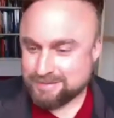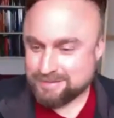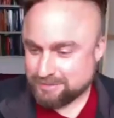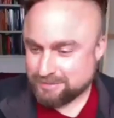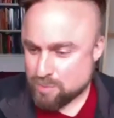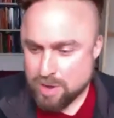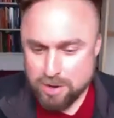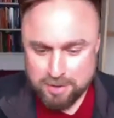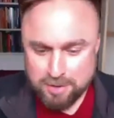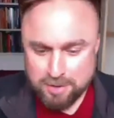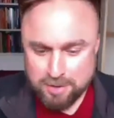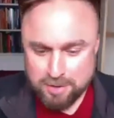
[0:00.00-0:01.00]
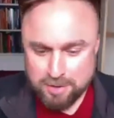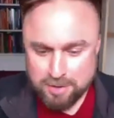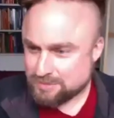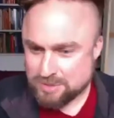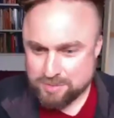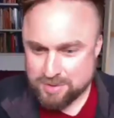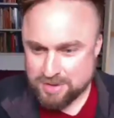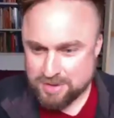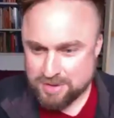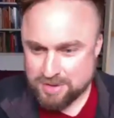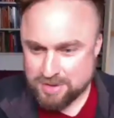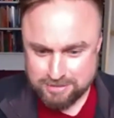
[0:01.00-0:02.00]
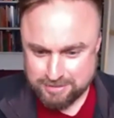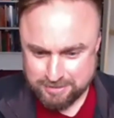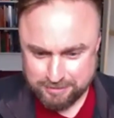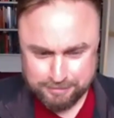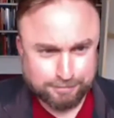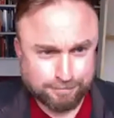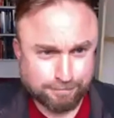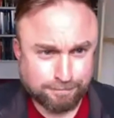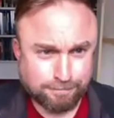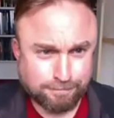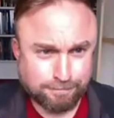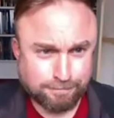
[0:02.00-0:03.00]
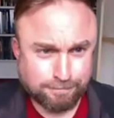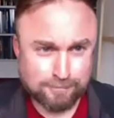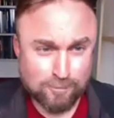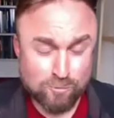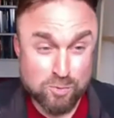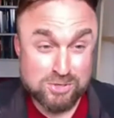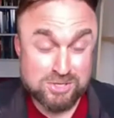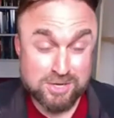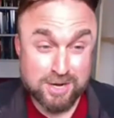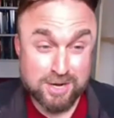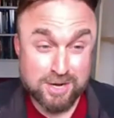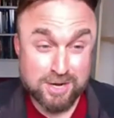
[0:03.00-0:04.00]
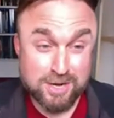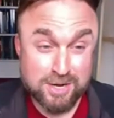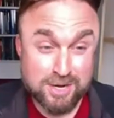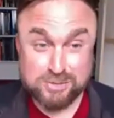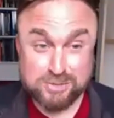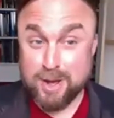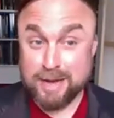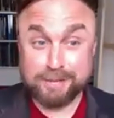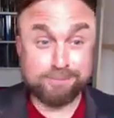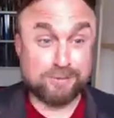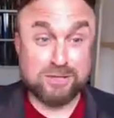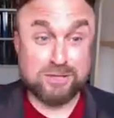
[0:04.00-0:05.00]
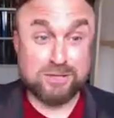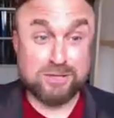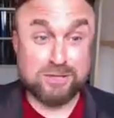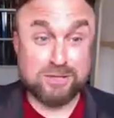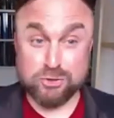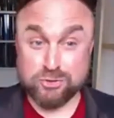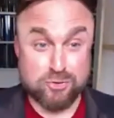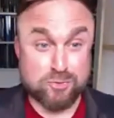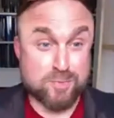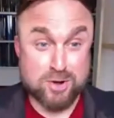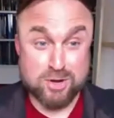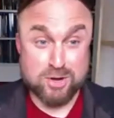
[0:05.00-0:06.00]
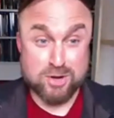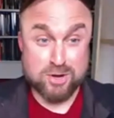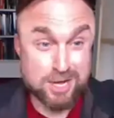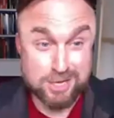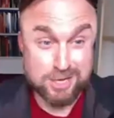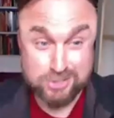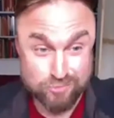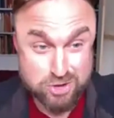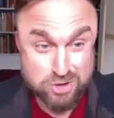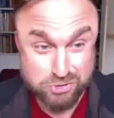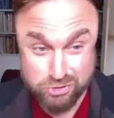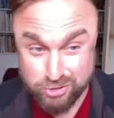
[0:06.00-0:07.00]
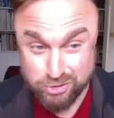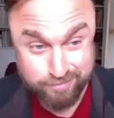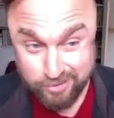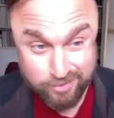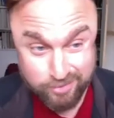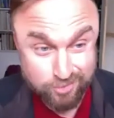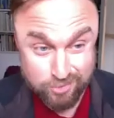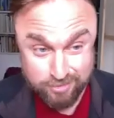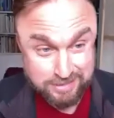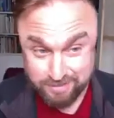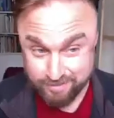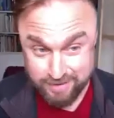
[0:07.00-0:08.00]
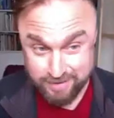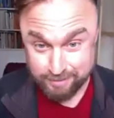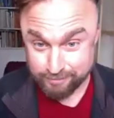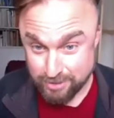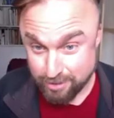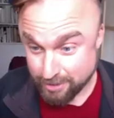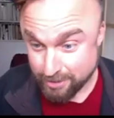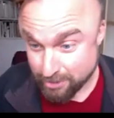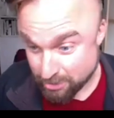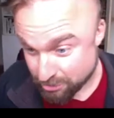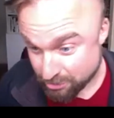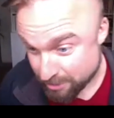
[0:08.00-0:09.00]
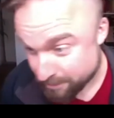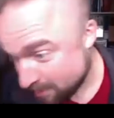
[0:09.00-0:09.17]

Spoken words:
You're welcome. Somebody else. Rumors that I used to be a spy, totally not true. Martial arts, Russian, all the rest of it, totally not true.